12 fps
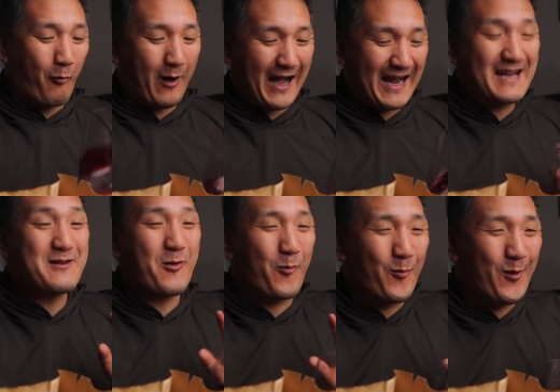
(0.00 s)
wine
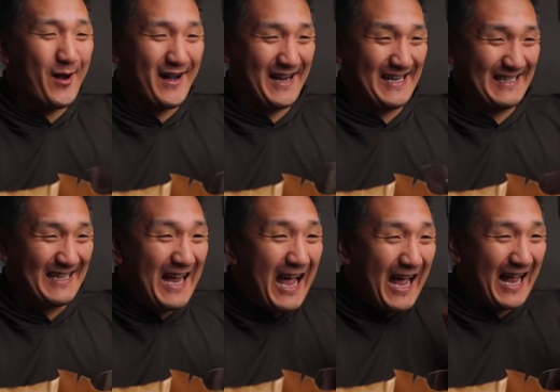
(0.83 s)
one
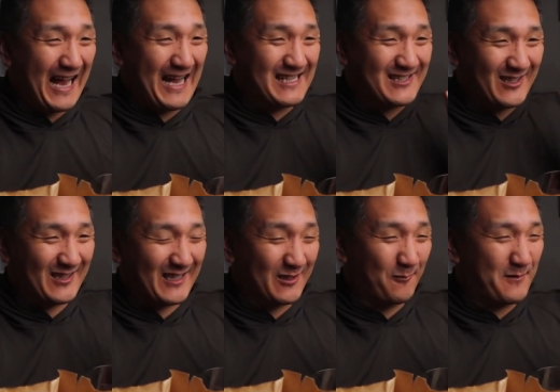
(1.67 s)
has a
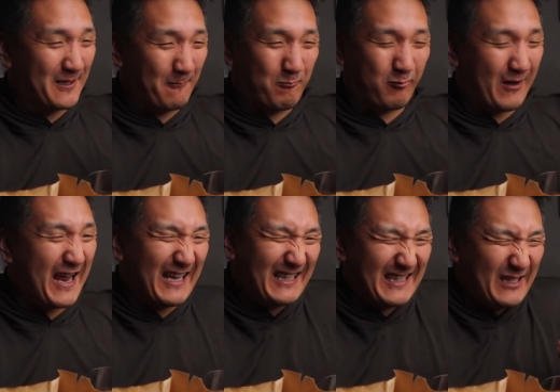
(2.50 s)
little bit of
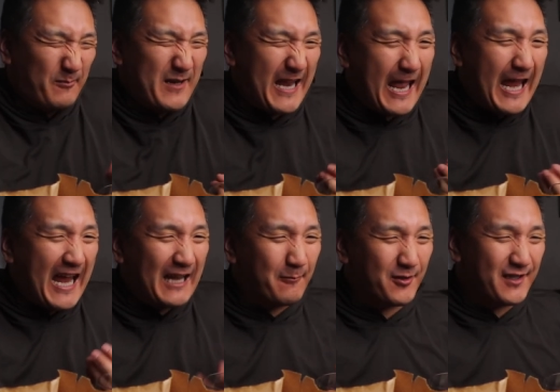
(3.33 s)
Brett, a little bit of
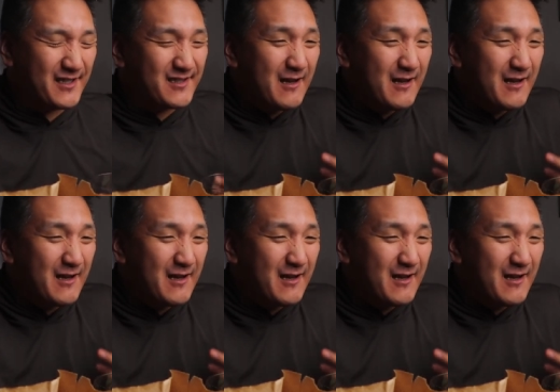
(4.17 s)
animalness.